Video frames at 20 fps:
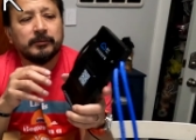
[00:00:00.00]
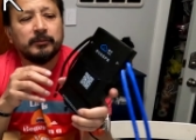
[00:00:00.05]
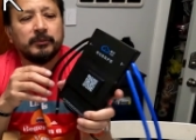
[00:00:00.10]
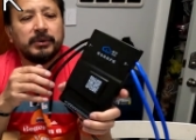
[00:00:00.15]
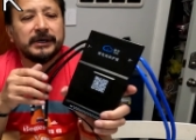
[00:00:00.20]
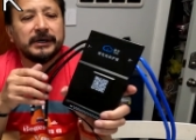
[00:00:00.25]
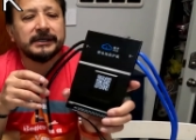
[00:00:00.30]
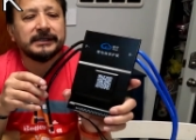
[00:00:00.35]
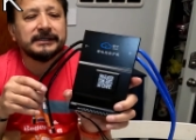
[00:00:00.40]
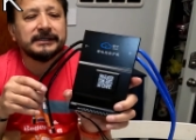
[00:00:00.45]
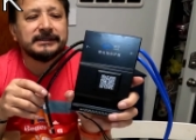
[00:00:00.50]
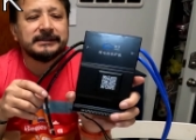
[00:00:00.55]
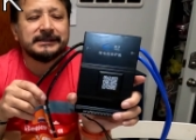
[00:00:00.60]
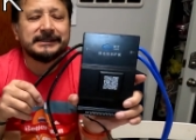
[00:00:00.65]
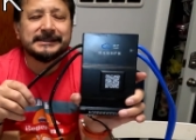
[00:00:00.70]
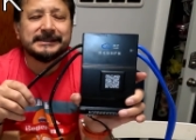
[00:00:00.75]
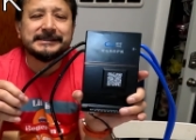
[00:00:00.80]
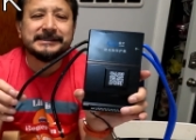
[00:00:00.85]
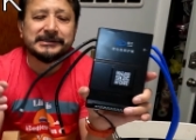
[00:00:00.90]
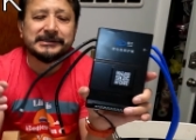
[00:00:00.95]
But
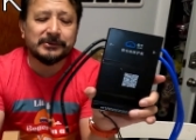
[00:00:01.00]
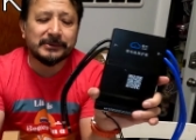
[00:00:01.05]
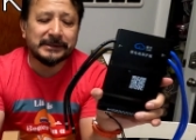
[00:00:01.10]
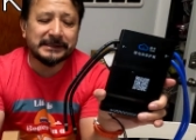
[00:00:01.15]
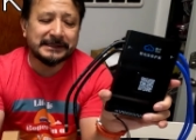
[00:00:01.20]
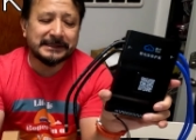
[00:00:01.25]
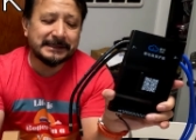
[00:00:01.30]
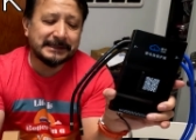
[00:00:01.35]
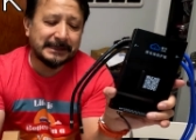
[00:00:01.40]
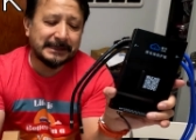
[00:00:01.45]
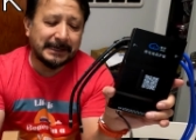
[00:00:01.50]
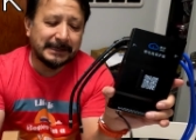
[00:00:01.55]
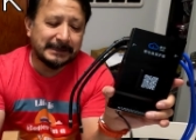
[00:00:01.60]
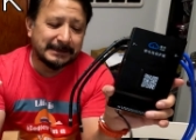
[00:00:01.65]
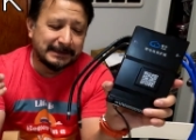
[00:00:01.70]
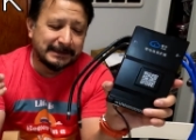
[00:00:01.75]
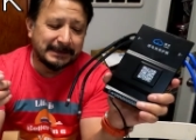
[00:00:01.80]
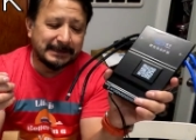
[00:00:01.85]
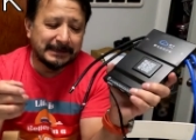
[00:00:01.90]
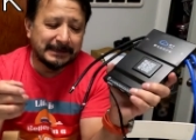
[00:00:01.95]
this is the one thing that
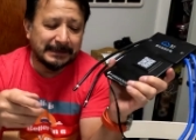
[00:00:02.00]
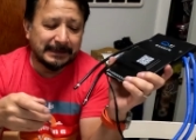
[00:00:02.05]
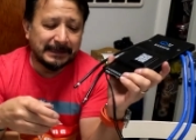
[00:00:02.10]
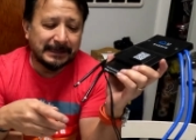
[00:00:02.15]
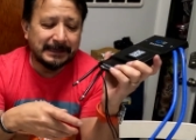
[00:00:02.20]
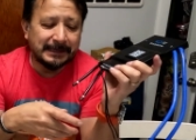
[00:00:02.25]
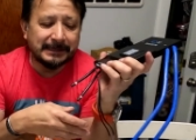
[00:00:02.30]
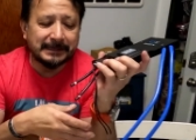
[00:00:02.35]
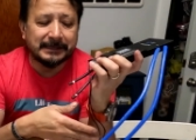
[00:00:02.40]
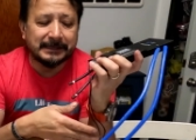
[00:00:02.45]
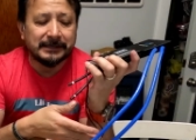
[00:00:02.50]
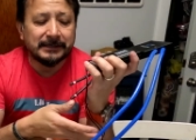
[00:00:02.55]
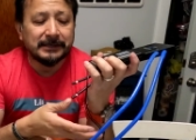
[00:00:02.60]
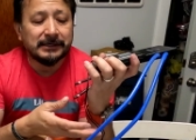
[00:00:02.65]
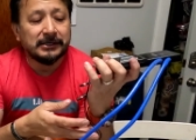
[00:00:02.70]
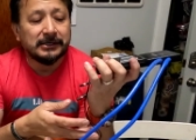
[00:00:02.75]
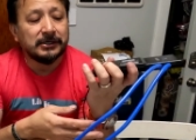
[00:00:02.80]
I didn't like.